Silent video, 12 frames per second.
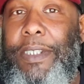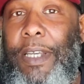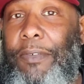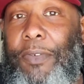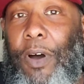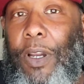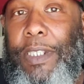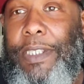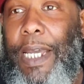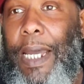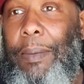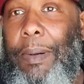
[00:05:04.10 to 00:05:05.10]
stuff all the
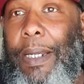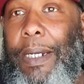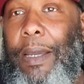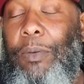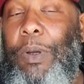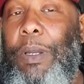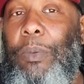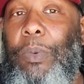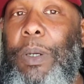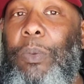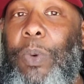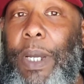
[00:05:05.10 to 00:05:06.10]
time like that. We
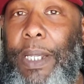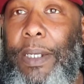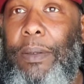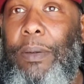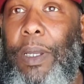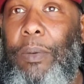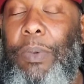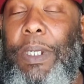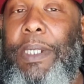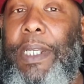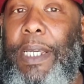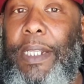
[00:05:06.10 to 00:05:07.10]
went and we
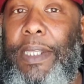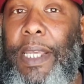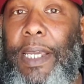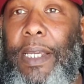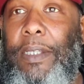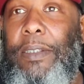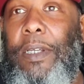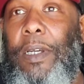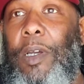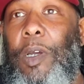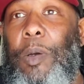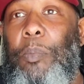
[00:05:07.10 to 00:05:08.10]
did things,
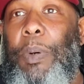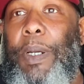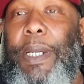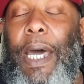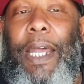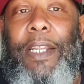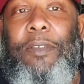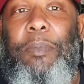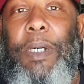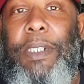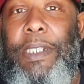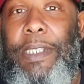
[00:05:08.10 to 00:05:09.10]
but not as
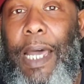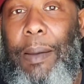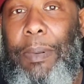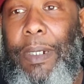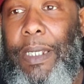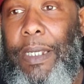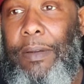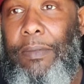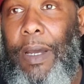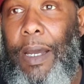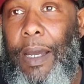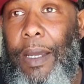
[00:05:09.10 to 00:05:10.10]
much as I
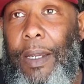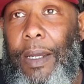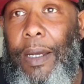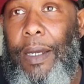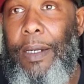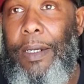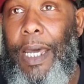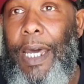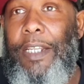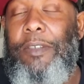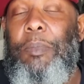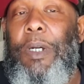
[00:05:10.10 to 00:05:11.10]
believe,
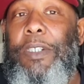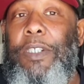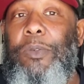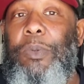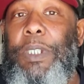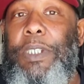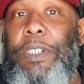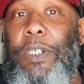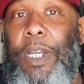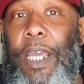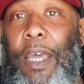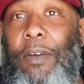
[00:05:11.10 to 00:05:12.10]
not as much as we
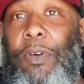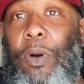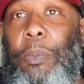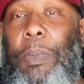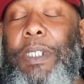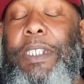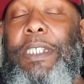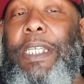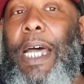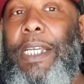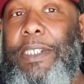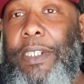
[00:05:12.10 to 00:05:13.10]
should have or much as
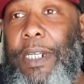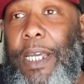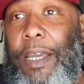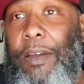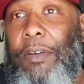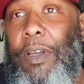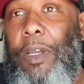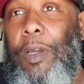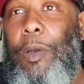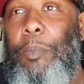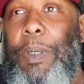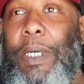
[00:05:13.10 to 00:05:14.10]
I should have,
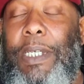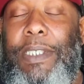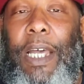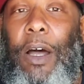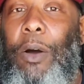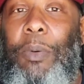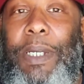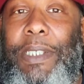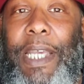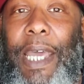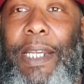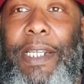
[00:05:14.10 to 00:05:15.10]
because I
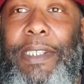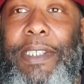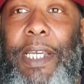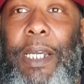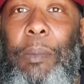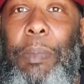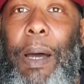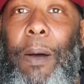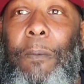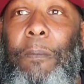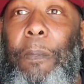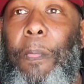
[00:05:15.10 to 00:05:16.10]
always had this thing
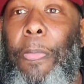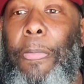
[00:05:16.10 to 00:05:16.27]
about,